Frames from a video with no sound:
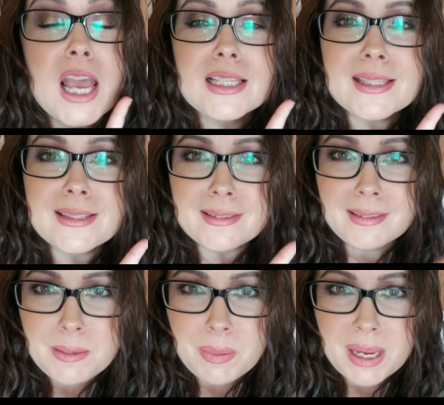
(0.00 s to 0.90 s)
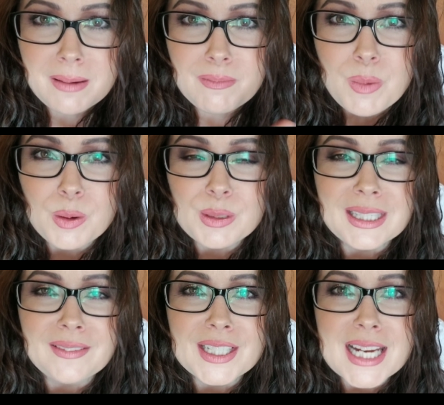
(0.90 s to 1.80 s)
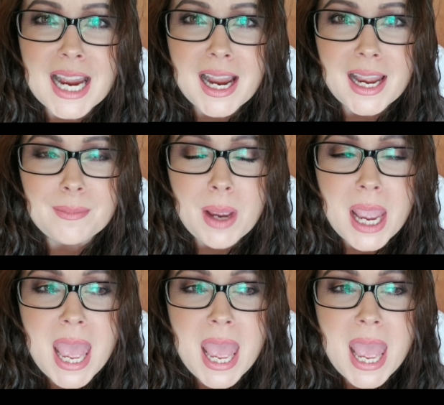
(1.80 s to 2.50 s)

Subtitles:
sleeping most of the time.